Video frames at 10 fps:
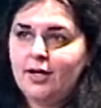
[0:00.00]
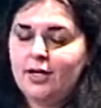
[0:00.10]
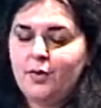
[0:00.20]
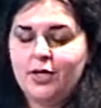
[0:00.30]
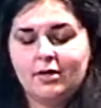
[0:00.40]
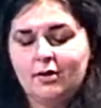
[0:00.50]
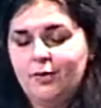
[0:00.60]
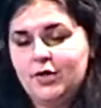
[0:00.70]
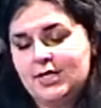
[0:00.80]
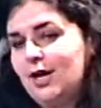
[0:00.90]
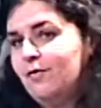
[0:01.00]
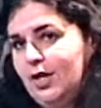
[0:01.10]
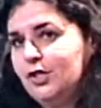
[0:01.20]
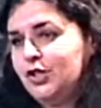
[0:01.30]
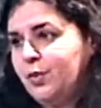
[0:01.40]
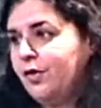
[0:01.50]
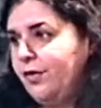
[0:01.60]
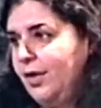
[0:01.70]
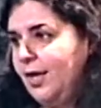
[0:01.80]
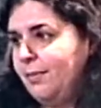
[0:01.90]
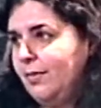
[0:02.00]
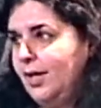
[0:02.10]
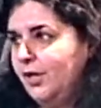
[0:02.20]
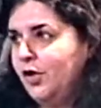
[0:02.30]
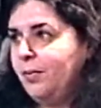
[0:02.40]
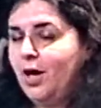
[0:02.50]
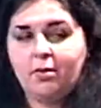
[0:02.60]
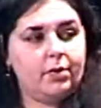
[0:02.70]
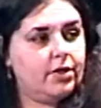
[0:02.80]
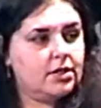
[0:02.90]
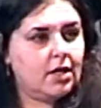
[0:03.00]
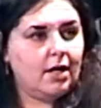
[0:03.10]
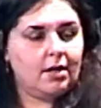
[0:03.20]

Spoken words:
We used to have lunch with him, and, you know, Baba would,